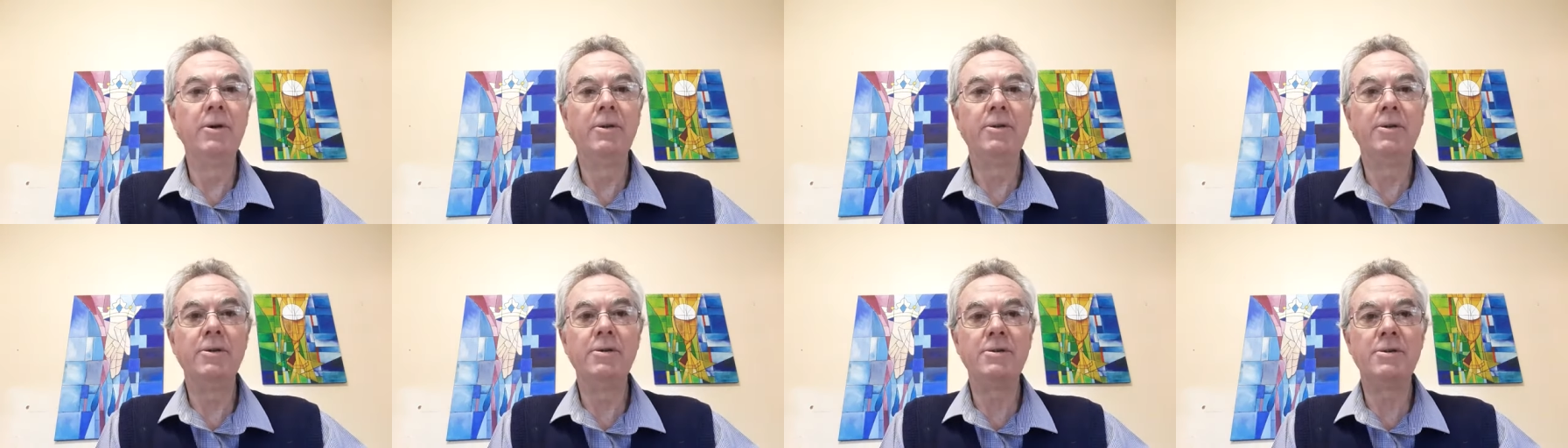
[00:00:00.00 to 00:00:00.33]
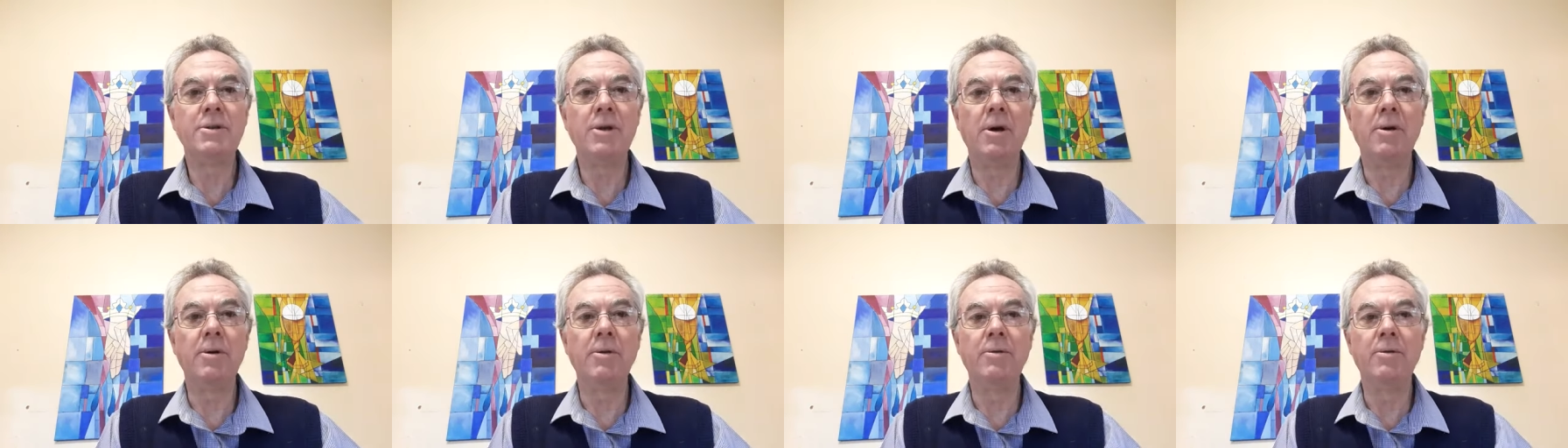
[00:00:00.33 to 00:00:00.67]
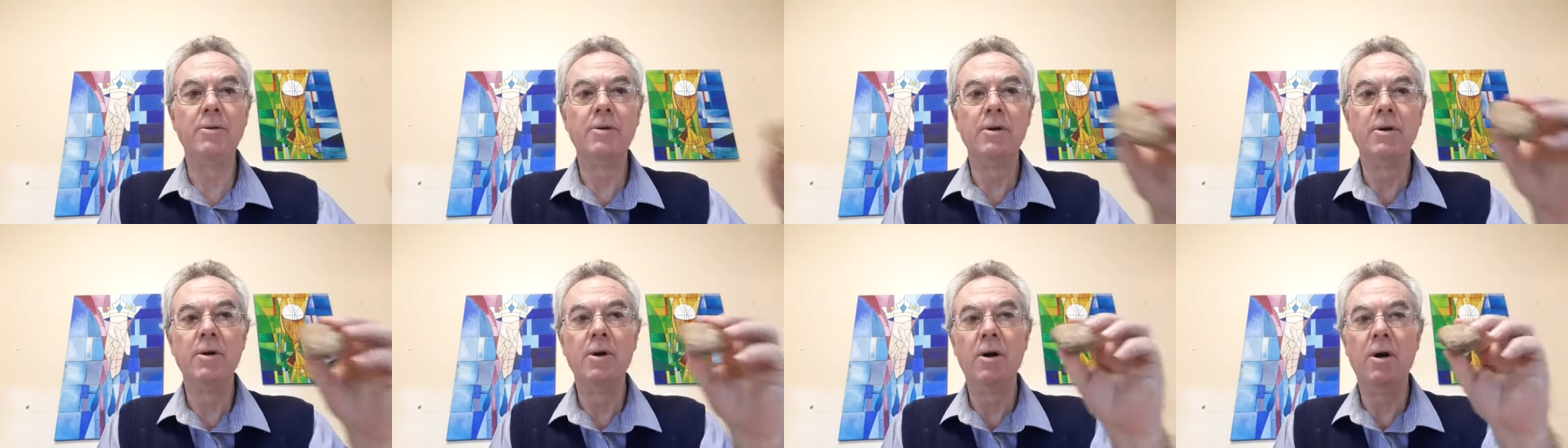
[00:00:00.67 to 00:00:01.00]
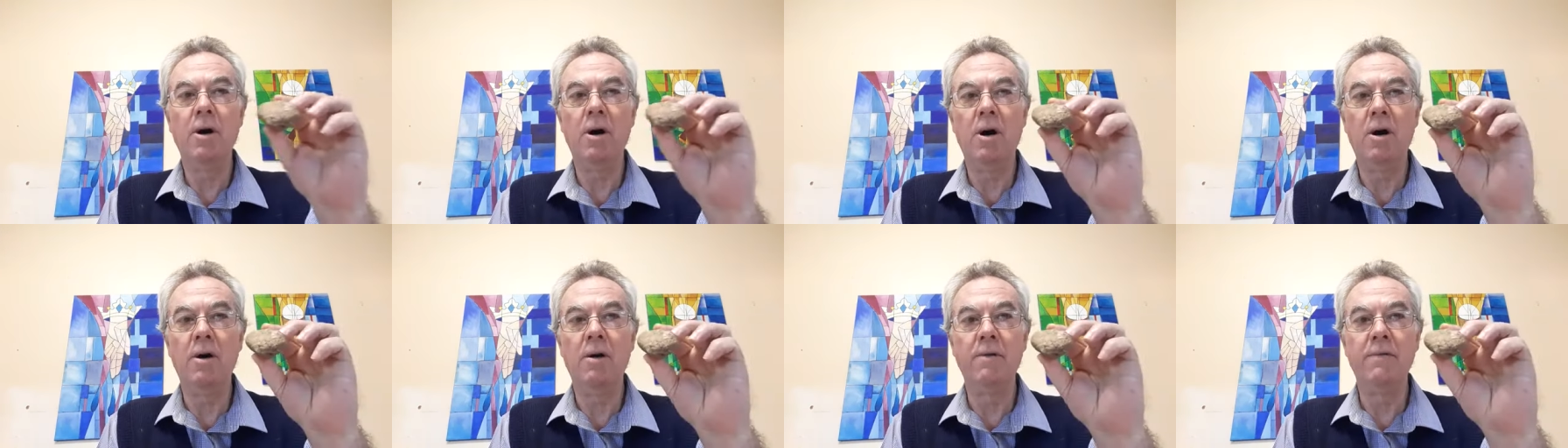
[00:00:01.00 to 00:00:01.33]
the stone
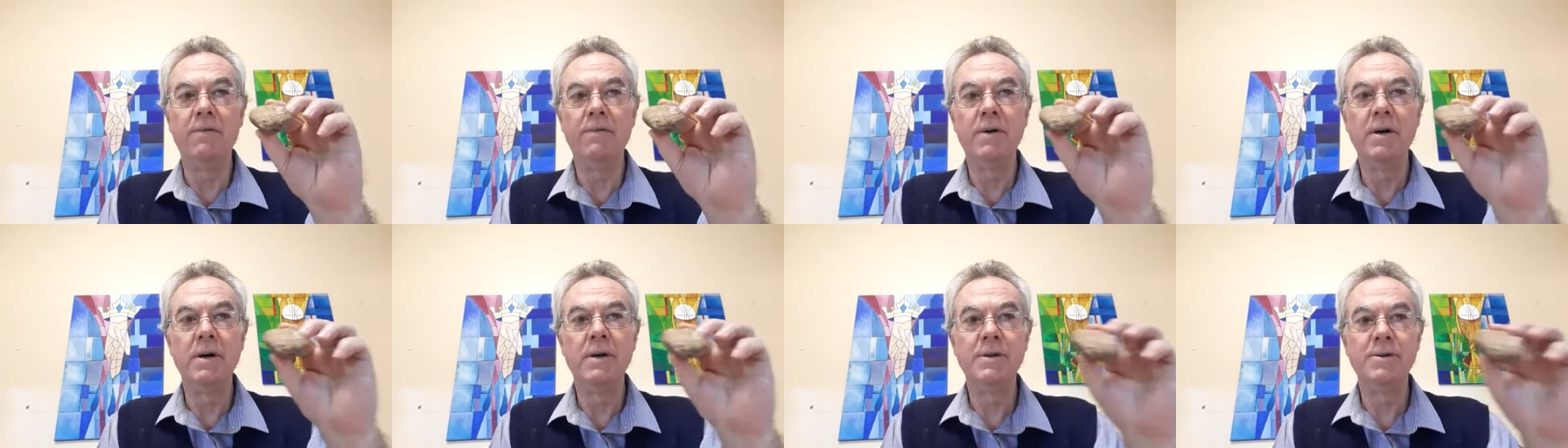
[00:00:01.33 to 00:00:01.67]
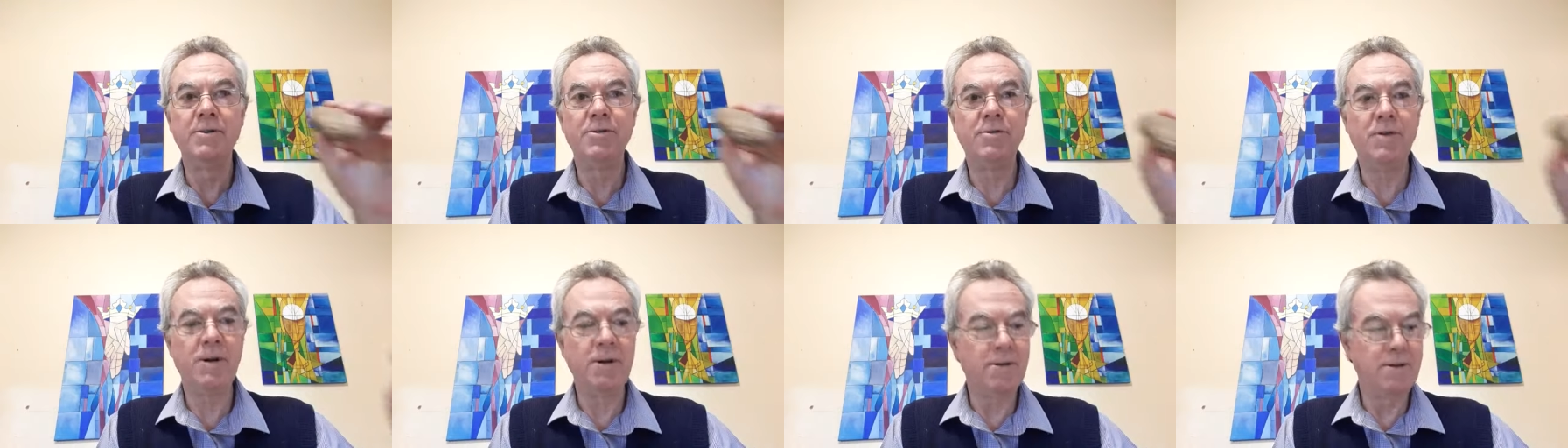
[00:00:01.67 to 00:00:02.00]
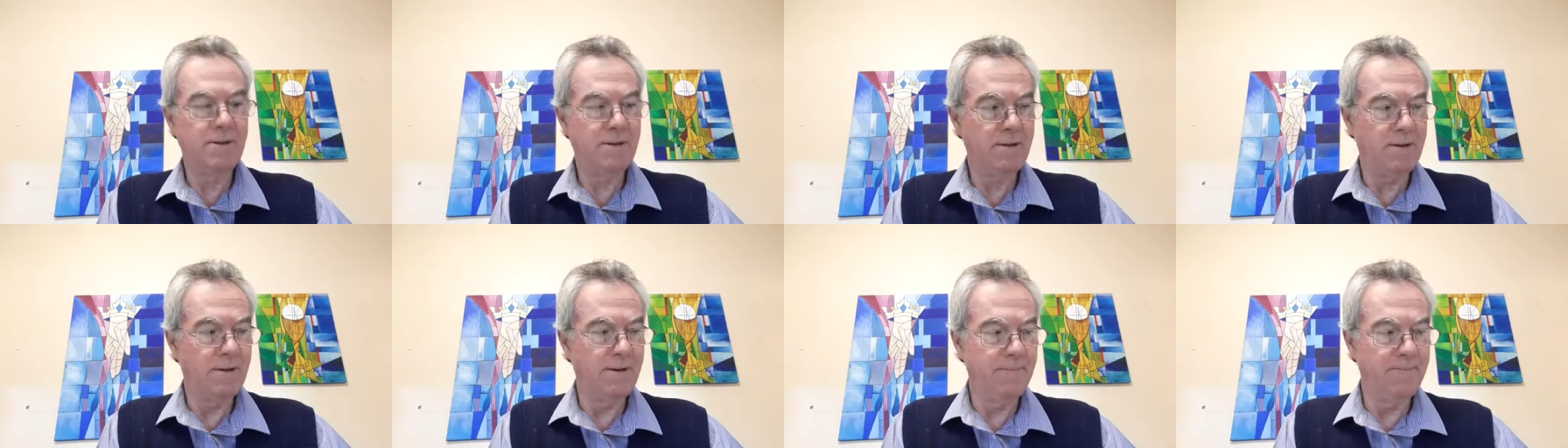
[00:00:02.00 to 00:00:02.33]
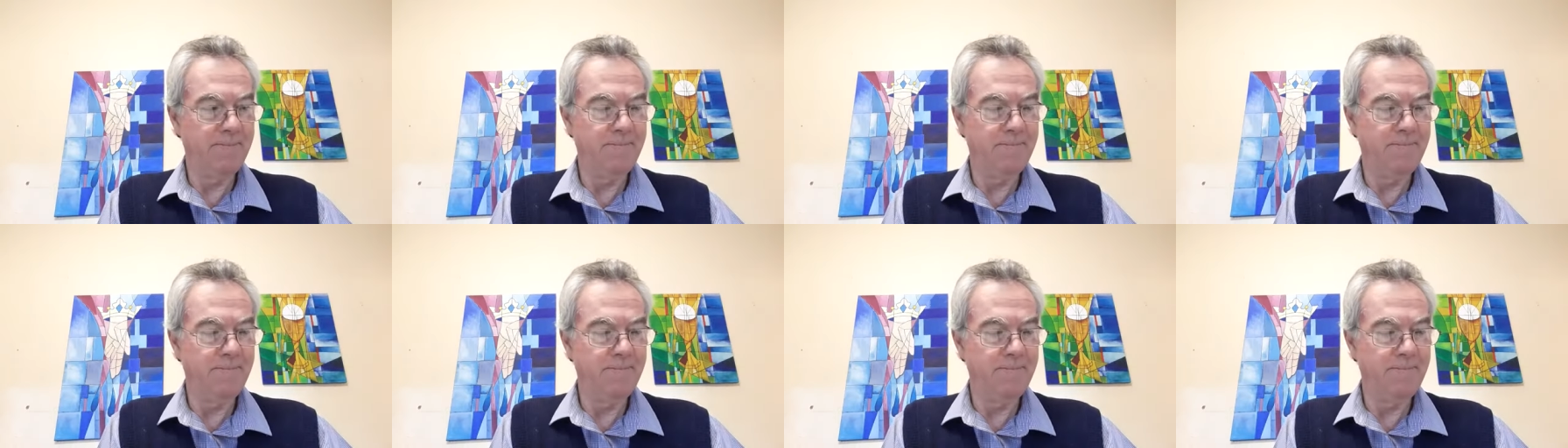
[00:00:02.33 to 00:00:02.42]
of trust.